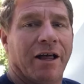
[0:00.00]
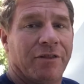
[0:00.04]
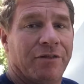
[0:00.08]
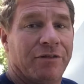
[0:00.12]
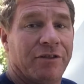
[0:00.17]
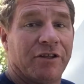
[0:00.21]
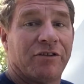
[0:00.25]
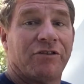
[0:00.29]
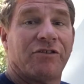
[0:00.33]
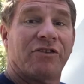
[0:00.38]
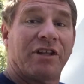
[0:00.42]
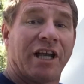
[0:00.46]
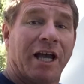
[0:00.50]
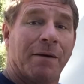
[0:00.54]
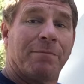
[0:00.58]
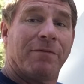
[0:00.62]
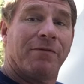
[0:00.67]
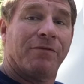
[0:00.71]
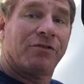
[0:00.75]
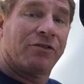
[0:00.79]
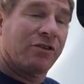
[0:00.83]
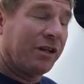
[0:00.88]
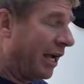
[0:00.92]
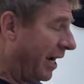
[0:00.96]
This type
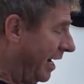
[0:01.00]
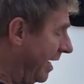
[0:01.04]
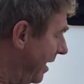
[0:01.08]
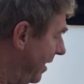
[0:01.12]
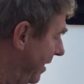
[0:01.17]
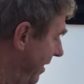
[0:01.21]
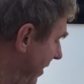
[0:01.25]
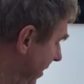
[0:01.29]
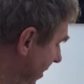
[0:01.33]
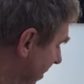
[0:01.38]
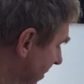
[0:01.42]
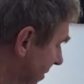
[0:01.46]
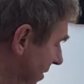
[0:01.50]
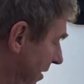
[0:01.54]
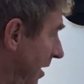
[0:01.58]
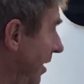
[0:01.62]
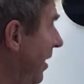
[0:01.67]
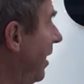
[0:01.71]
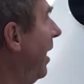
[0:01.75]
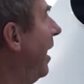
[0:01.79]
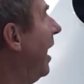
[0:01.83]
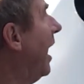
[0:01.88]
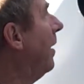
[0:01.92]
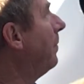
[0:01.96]
of slide out here
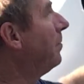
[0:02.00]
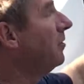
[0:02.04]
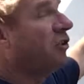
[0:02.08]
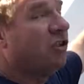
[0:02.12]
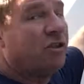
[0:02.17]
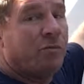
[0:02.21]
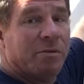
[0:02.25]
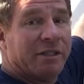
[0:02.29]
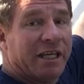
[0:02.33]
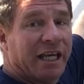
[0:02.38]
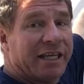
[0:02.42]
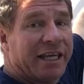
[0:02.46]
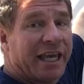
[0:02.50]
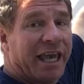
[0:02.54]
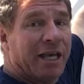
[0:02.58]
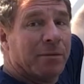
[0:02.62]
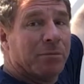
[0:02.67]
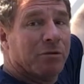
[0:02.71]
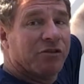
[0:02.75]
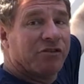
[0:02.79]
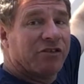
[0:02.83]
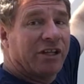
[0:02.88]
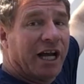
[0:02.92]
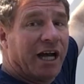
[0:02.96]
happens to be a
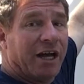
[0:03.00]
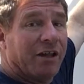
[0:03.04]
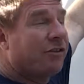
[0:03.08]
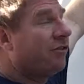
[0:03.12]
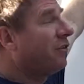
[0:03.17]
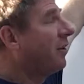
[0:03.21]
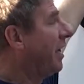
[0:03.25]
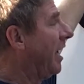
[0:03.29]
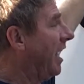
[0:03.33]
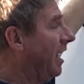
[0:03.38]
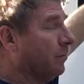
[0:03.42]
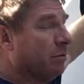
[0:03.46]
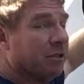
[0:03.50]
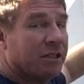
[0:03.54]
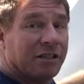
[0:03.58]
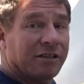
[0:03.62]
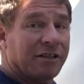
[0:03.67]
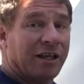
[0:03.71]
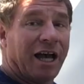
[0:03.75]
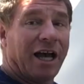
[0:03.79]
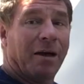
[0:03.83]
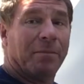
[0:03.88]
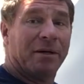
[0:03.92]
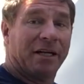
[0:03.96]
cable style. There's a cable at
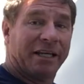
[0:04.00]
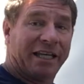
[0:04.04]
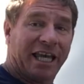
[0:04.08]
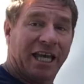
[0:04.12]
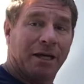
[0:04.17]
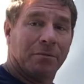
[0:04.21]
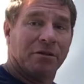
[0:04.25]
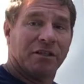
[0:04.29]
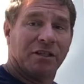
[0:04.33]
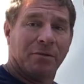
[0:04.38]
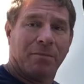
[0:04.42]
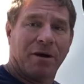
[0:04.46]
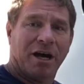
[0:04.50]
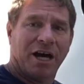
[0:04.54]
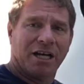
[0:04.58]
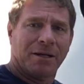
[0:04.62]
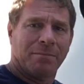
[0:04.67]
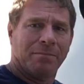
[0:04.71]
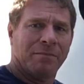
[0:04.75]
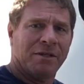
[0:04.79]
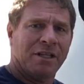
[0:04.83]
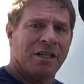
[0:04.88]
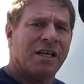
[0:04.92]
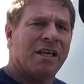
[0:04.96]
the top and a cable at the
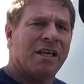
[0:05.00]
bottom.